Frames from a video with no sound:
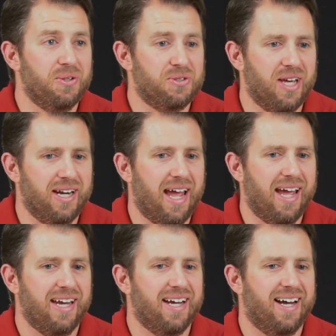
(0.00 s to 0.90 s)
who said,
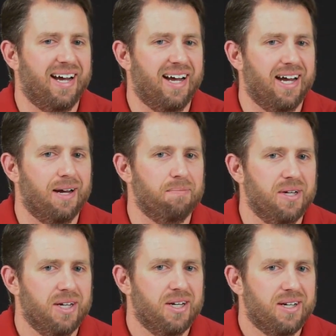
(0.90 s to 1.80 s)
hey,
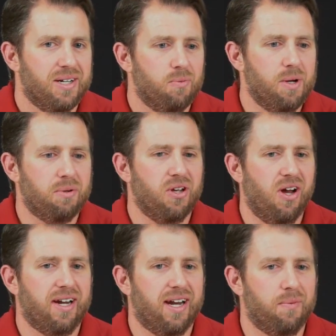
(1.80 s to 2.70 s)
we were
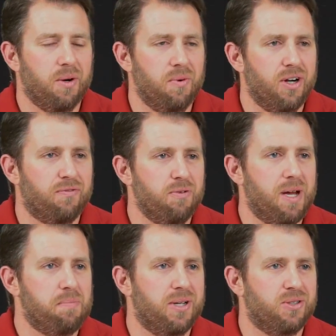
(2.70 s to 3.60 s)
talking and we were wondering if you
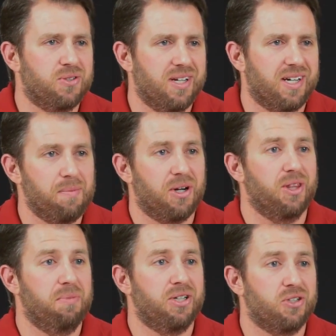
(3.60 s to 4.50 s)
might be interested in coming on
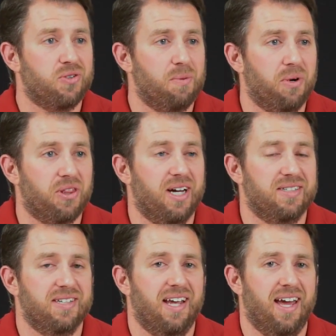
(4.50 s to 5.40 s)
the mission trip with
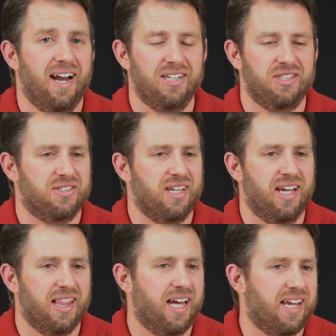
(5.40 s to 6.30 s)
us. And
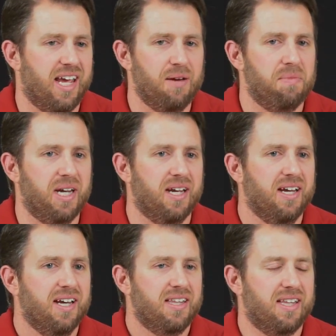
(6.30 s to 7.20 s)
it like hit me
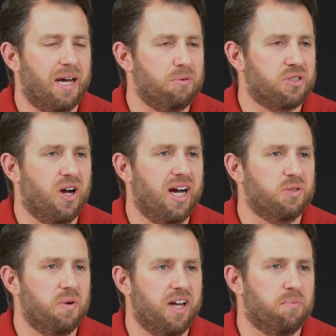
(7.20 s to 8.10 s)
that was
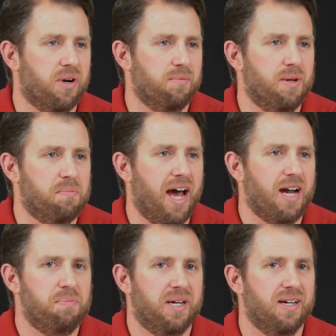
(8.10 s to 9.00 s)
God's way of bringing me
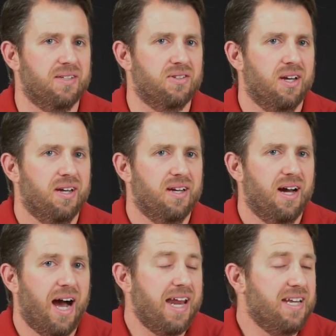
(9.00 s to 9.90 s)
back, because
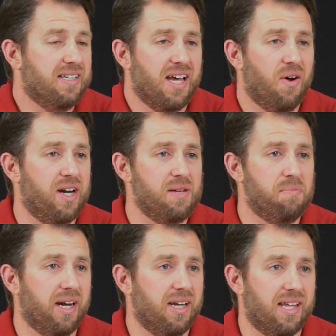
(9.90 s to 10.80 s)
I didn't tell
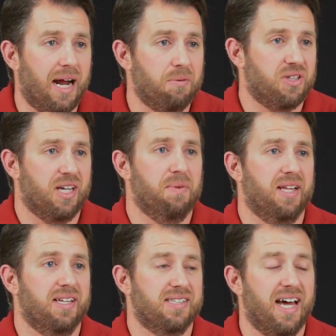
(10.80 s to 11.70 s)
anybody that I was thinking
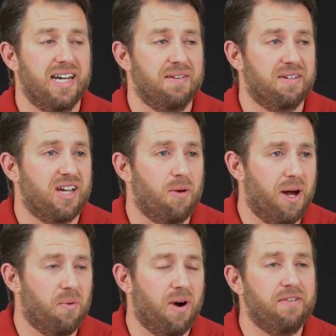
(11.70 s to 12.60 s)
about this. I didn't even tell
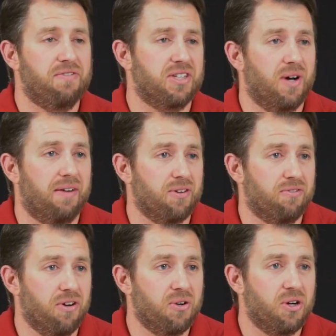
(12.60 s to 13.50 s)
my wife after the
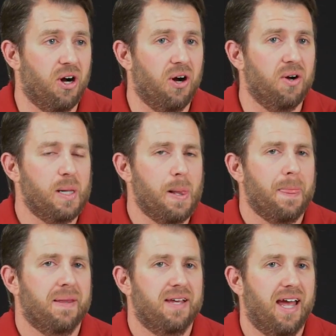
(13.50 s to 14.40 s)
phone call.
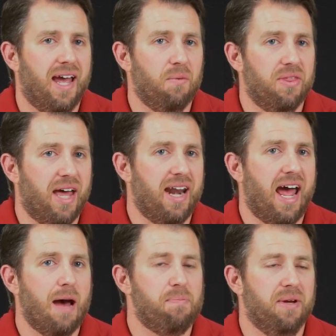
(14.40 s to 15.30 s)
And when that
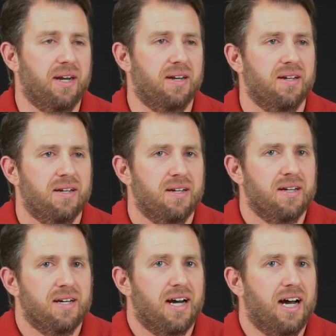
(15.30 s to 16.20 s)
happened,
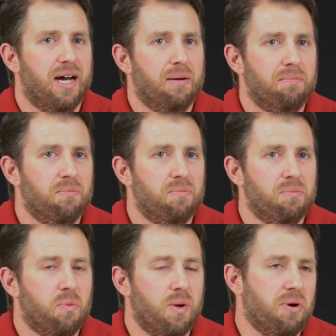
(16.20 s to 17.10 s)

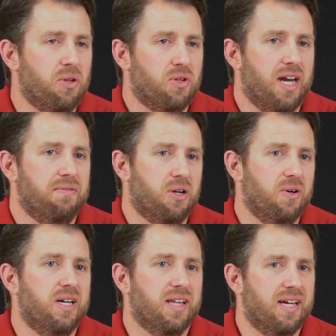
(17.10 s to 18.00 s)
we both kind of
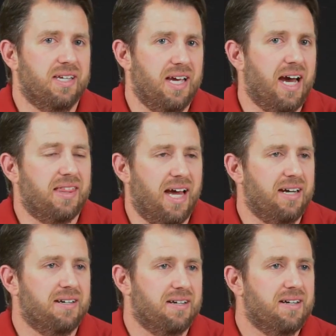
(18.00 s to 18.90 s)
agreed, like, yeah,
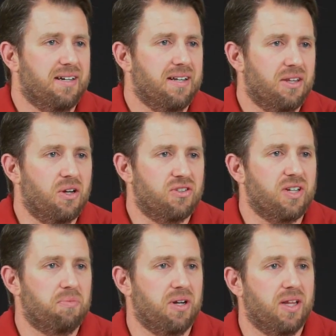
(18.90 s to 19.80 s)
there's
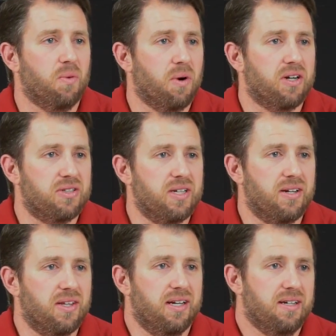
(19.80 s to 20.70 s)
something in the works here
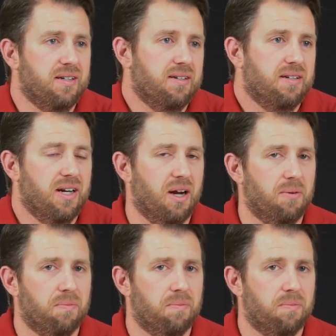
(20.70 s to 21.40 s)
that, you know,